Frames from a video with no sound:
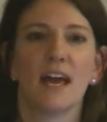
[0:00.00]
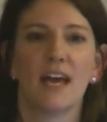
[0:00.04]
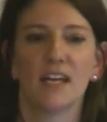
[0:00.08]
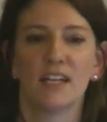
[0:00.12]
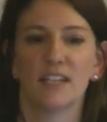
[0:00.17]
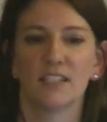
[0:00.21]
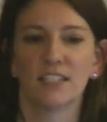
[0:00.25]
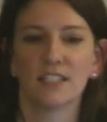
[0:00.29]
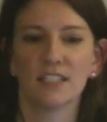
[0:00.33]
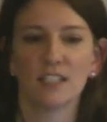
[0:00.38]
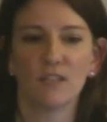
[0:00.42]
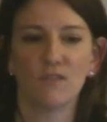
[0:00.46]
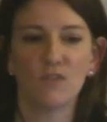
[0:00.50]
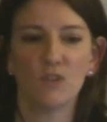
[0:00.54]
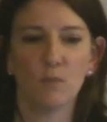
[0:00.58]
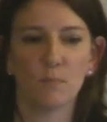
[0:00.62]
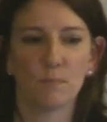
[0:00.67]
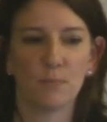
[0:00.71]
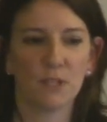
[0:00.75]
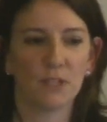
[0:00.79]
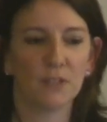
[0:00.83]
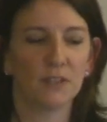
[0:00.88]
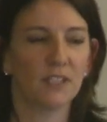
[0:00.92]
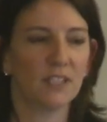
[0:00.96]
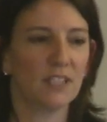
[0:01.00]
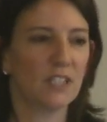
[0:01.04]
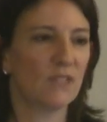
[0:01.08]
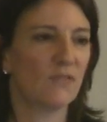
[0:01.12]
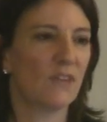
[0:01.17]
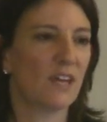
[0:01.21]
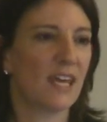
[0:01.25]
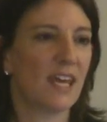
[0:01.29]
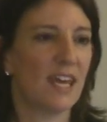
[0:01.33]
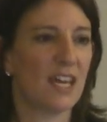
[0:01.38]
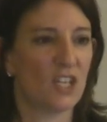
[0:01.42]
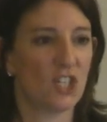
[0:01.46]
And it's as if you're building this
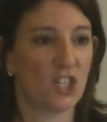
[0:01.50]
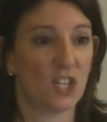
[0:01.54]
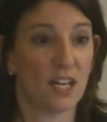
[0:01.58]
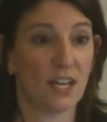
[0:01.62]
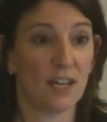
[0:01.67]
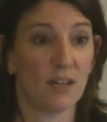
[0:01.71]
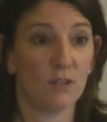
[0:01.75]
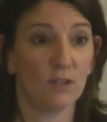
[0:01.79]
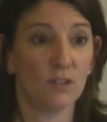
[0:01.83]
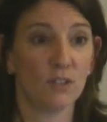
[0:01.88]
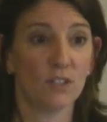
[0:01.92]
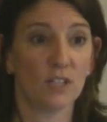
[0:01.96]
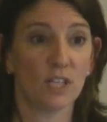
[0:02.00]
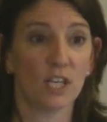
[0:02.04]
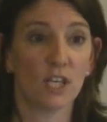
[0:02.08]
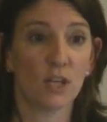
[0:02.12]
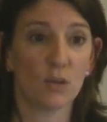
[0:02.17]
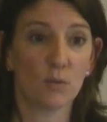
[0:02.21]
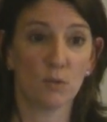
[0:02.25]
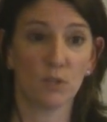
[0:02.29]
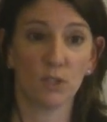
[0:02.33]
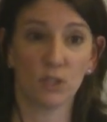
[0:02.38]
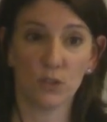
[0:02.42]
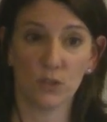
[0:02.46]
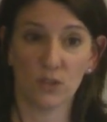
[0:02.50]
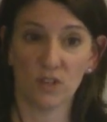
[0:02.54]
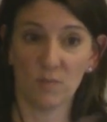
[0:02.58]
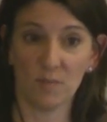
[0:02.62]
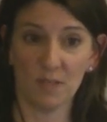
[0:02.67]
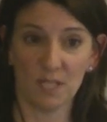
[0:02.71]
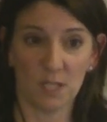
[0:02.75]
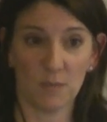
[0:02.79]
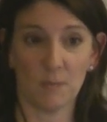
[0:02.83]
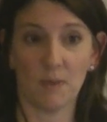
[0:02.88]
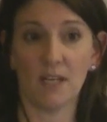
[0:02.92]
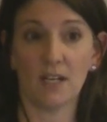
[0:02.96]
vacation house that you alone have
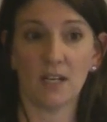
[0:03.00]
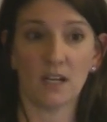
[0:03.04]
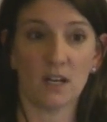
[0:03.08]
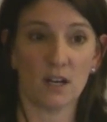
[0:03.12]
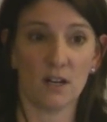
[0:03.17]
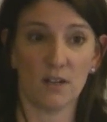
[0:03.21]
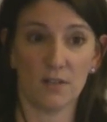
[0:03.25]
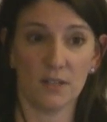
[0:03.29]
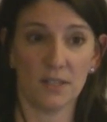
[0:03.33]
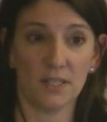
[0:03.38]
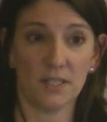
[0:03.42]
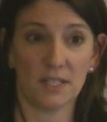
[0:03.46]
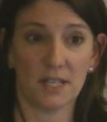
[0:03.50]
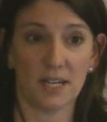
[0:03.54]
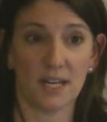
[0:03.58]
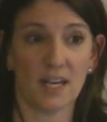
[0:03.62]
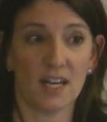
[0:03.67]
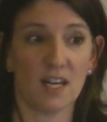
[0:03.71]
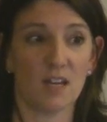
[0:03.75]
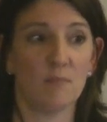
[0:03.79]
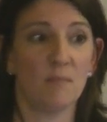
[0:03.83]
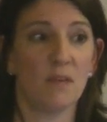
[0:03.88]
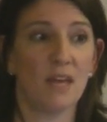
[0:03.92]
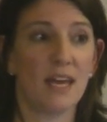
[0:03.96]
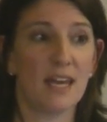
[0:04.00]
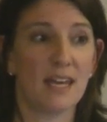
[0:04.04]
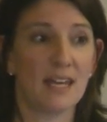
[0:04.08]
been spending all this time,